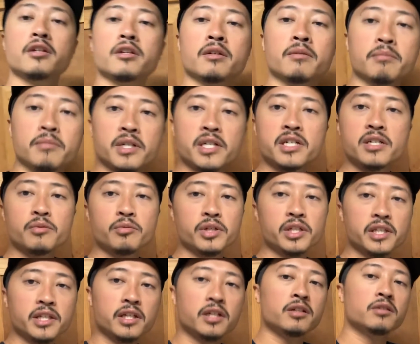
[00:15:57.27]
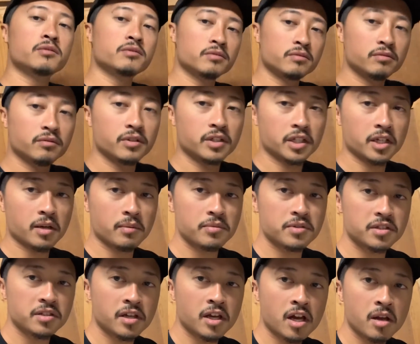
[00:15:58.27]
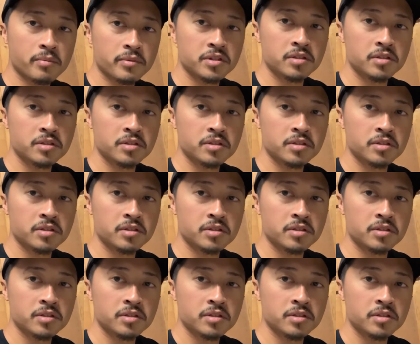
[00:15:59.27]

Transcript: But really though, when it comes to helmets in